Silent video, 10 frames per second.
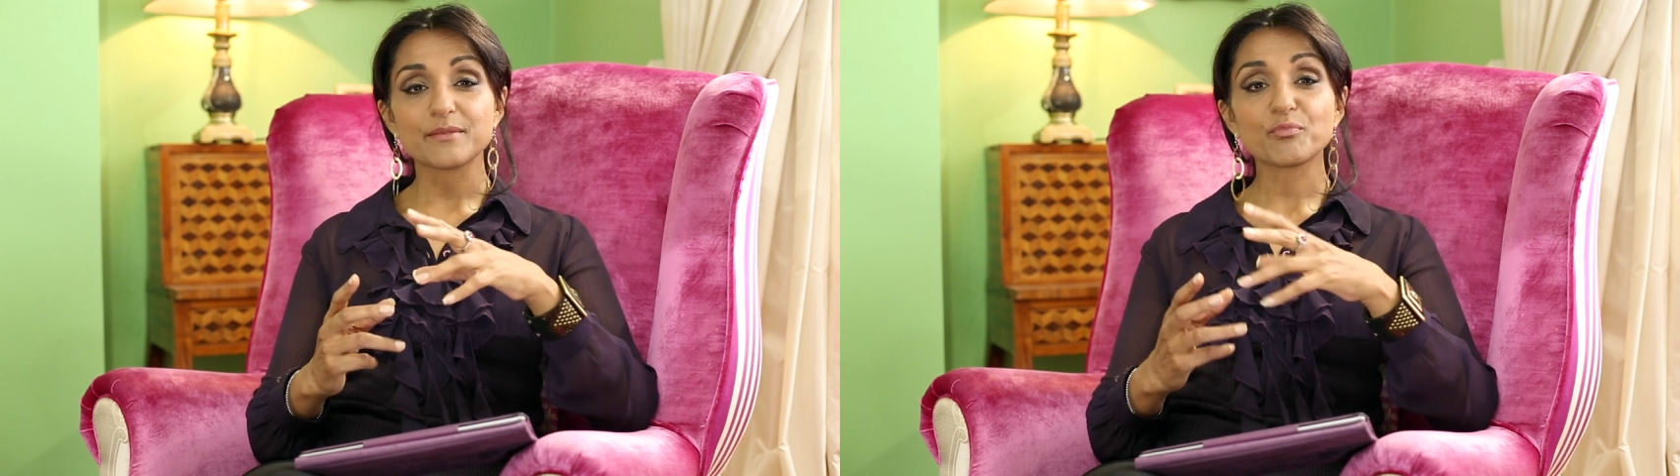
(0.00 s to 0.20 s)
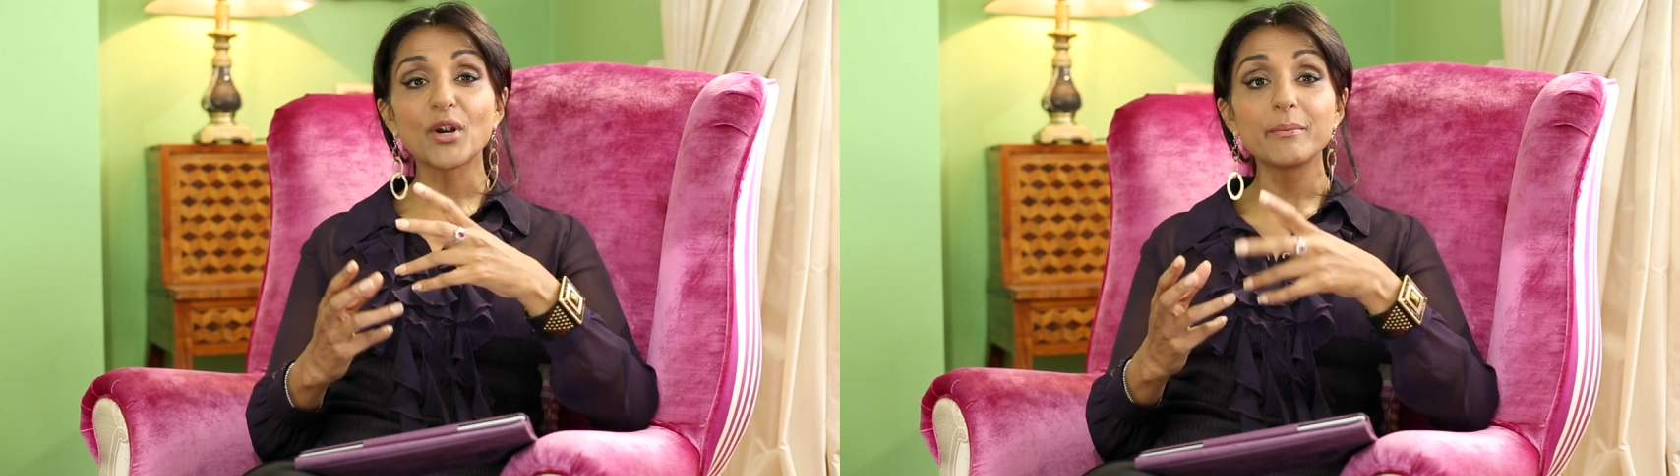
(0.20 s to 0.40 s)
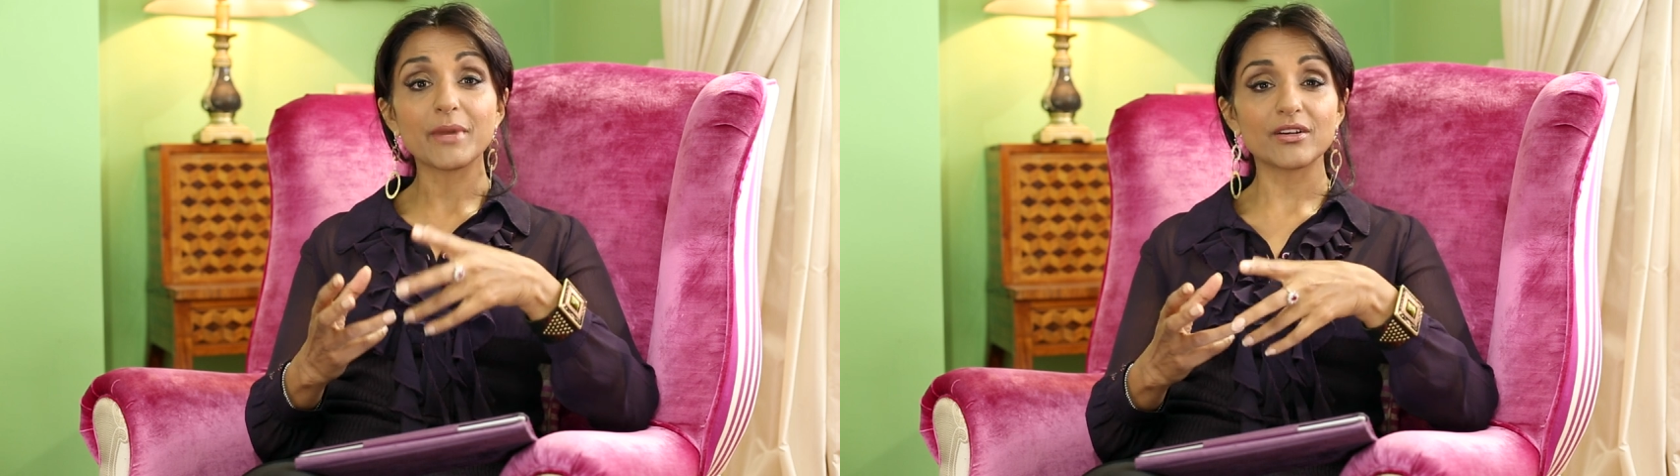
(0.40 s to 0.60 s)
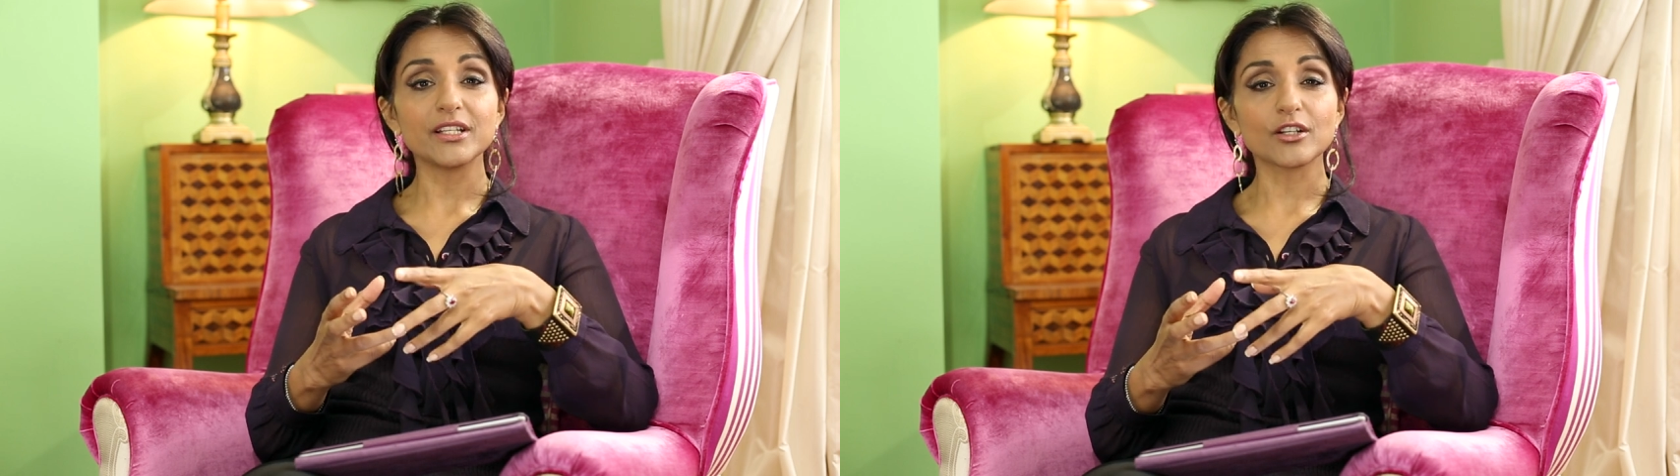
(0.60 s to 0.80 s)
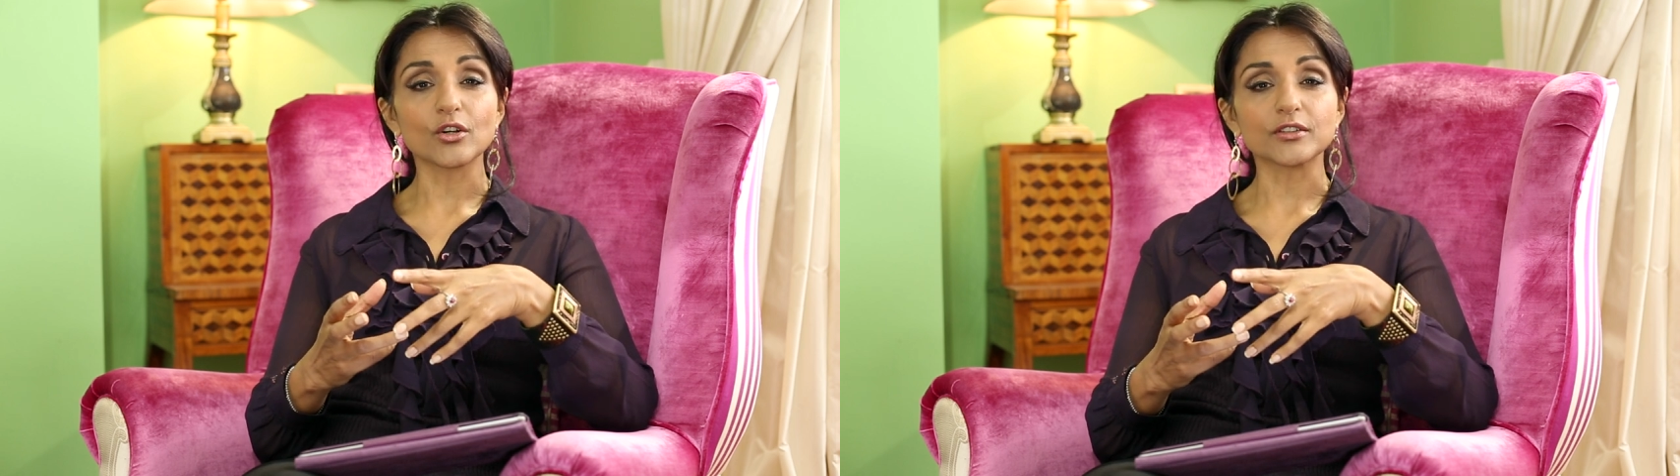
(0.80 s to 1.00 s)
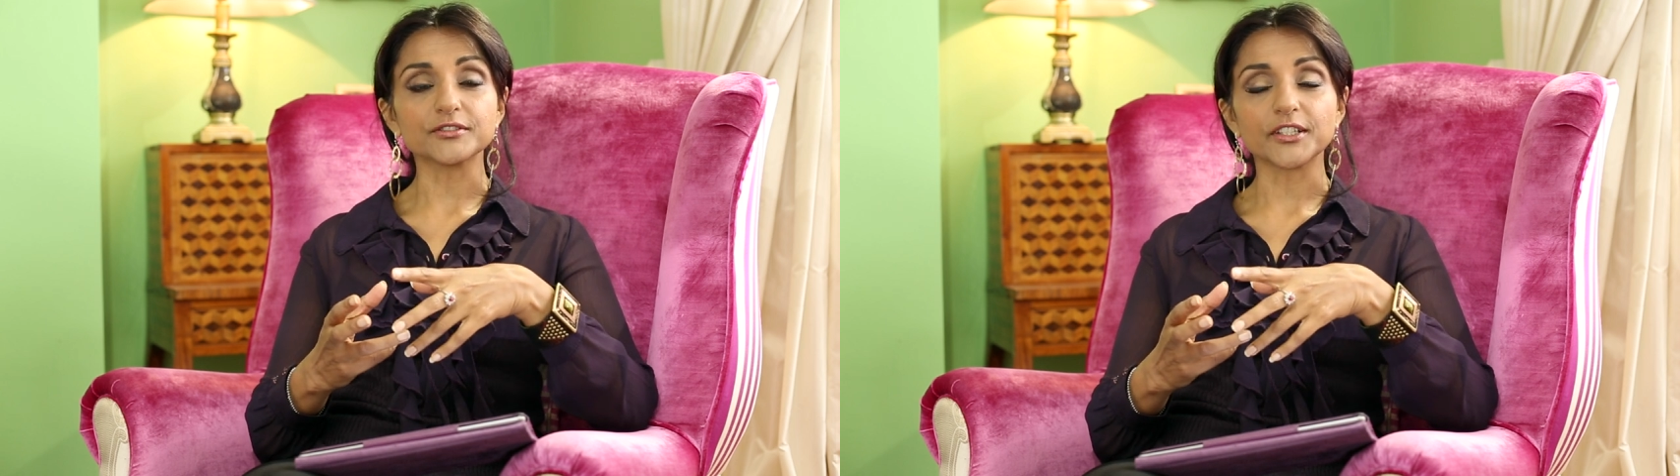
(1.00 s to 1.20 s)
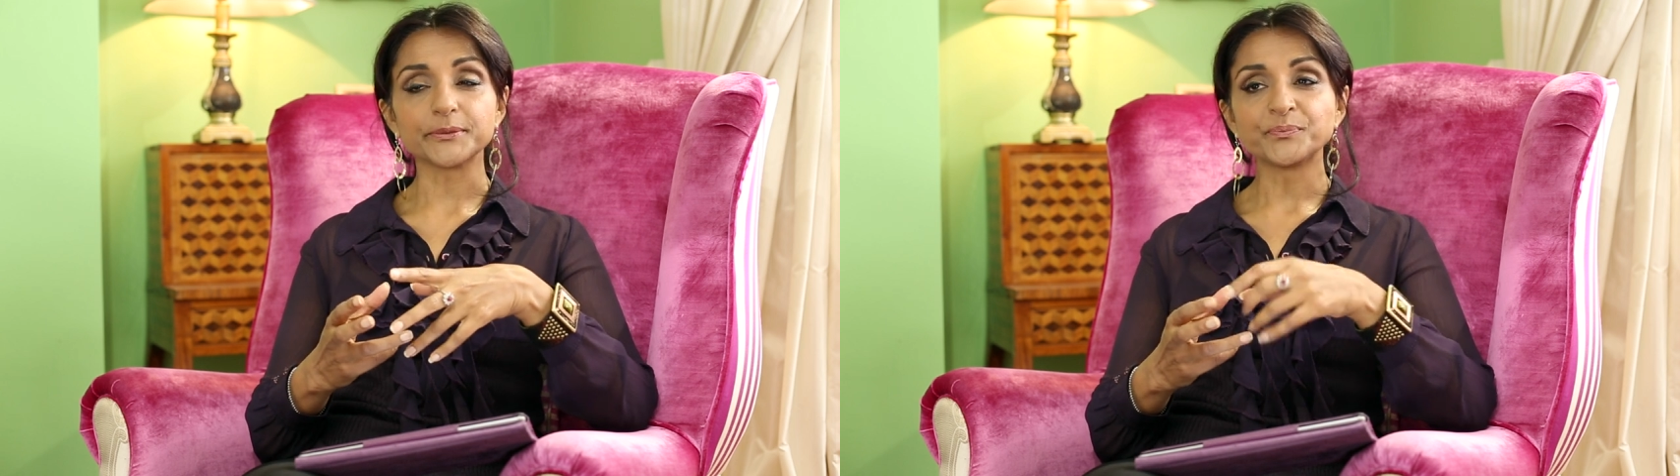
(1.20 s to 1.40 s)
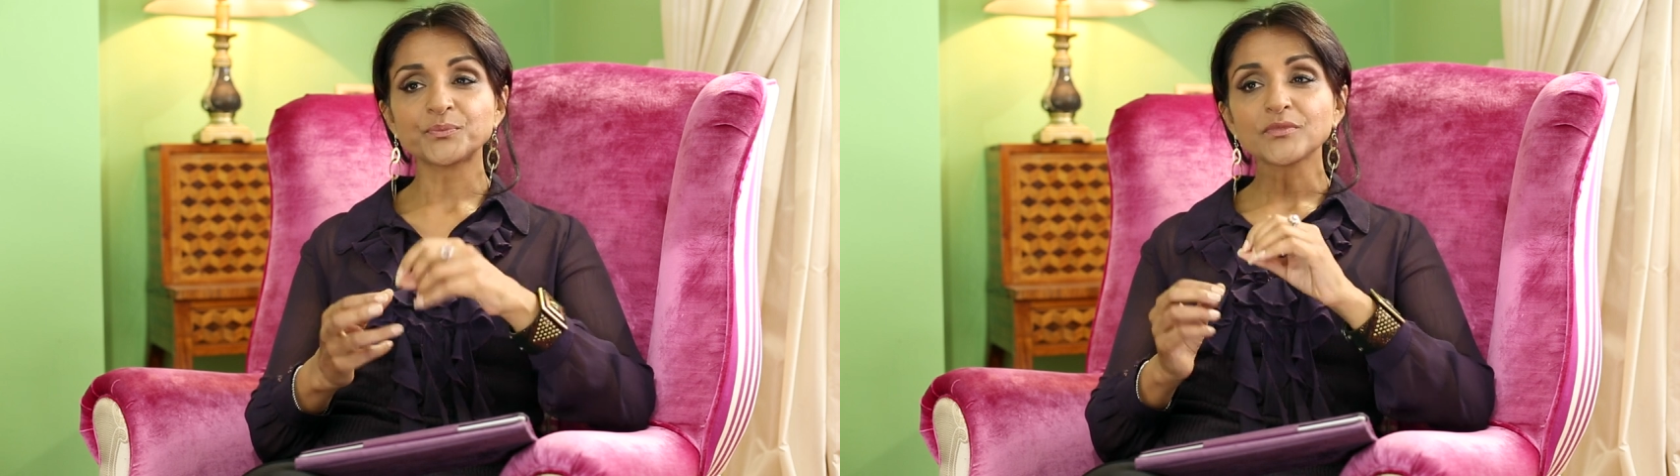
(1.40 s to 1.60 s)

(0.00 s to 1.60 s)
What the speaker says: primarily chlorophyll.